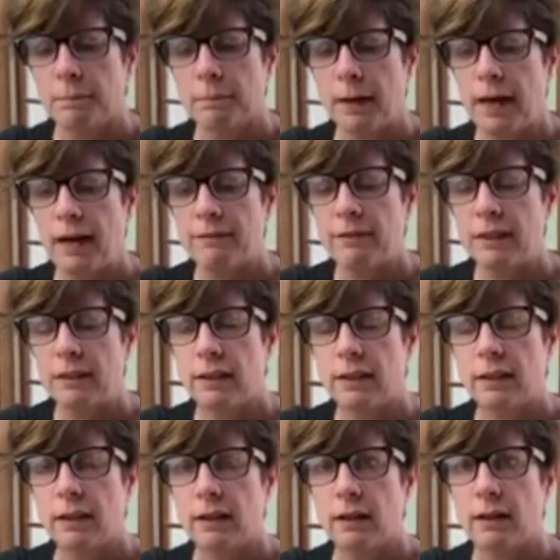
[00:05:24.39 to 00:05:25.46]
having
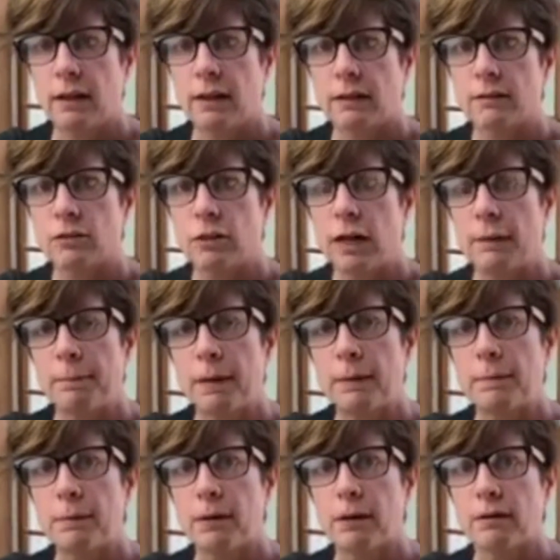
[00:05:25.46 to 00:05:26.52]
scrap
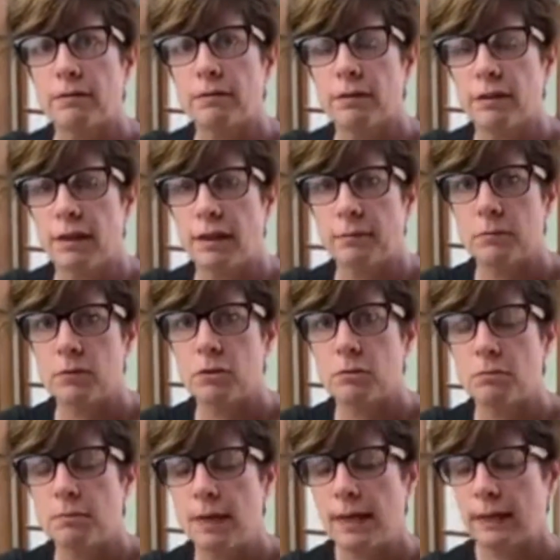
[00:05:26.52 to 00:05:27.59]
paper for them
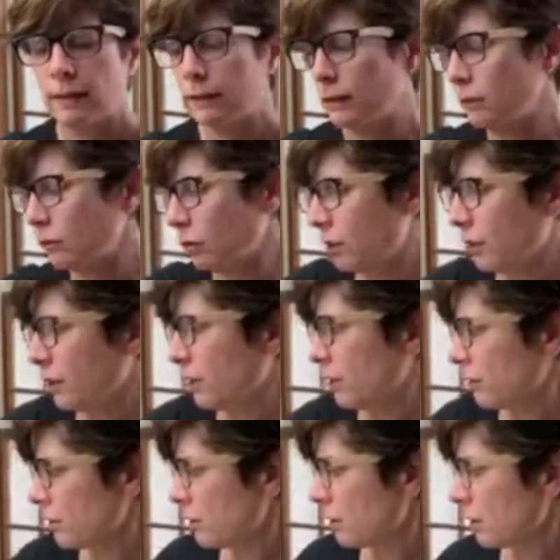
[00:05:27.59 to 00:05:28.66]
to make little
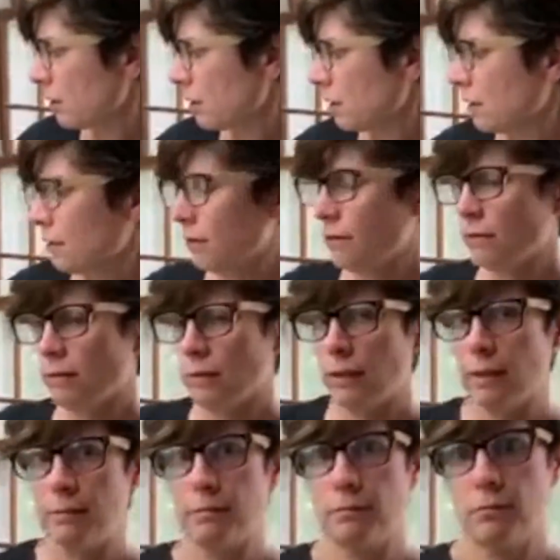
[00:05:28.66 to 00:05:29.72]
critters for
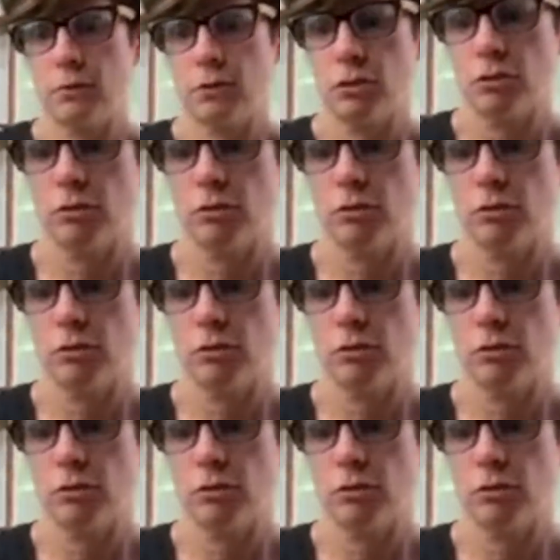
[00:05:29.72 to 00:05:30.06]
them to